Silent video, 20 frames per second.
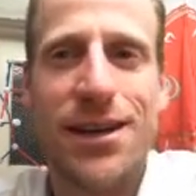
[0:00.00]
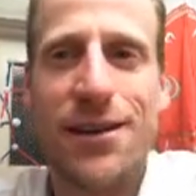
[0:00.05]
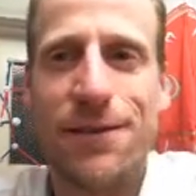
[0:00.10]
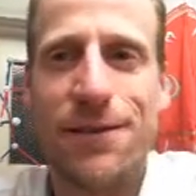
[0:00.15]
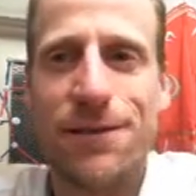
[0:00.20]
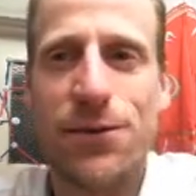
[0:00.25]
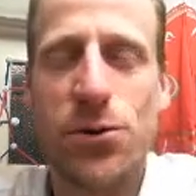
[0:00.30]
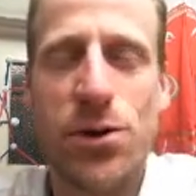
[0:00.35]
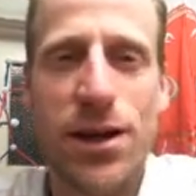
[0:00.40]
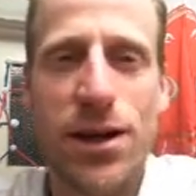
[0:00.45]

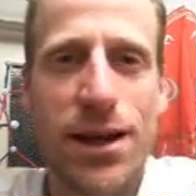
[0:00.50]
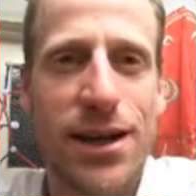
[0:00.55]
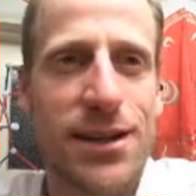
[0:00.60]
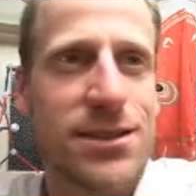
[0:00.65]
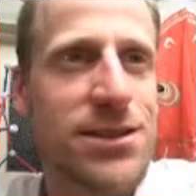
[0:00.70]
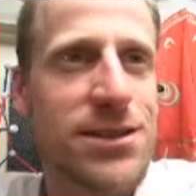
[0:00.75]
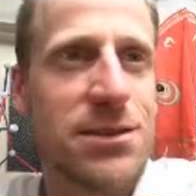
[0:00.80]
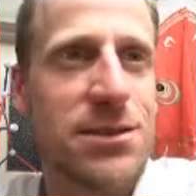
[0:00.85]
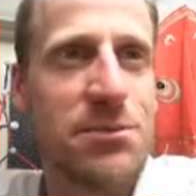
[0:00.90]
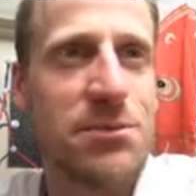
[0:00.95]

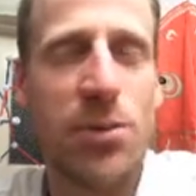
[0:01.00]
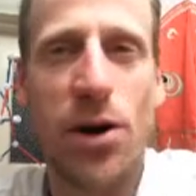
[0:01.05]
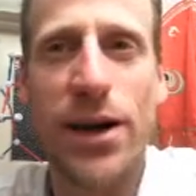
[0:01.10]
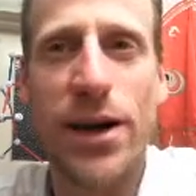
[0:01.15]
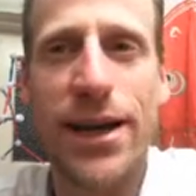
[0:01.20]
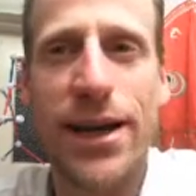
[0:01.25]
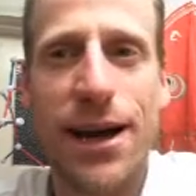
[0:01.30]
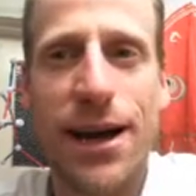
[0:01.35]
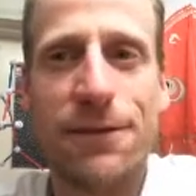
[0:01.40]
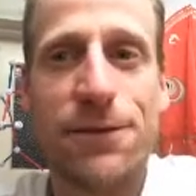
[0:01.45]
forecasts
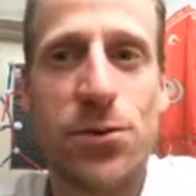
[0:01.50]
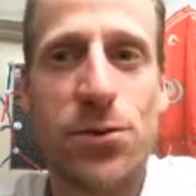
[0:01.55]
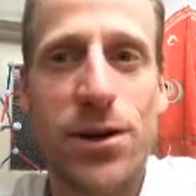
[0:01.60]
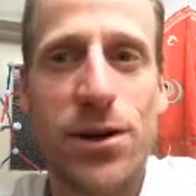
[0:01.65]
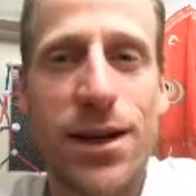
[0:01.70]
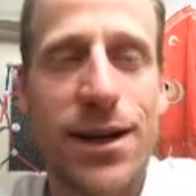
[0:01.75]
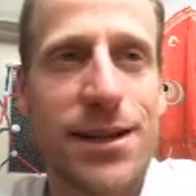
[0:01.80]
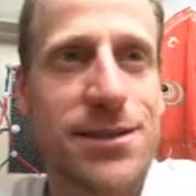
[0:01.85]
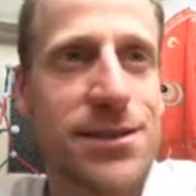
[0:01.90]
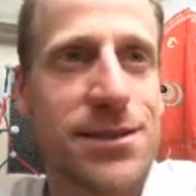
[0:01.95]
by our
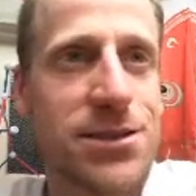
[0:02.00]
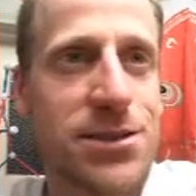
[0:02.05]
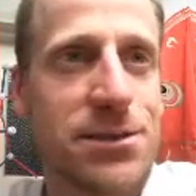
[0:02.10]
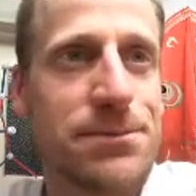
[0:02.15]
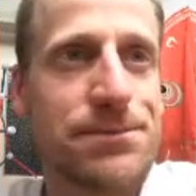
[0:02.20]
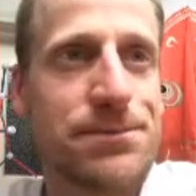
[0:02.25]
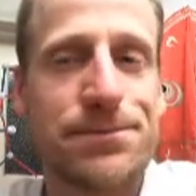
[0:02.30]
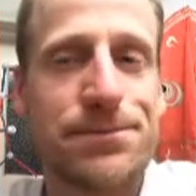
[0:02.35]
forecasters.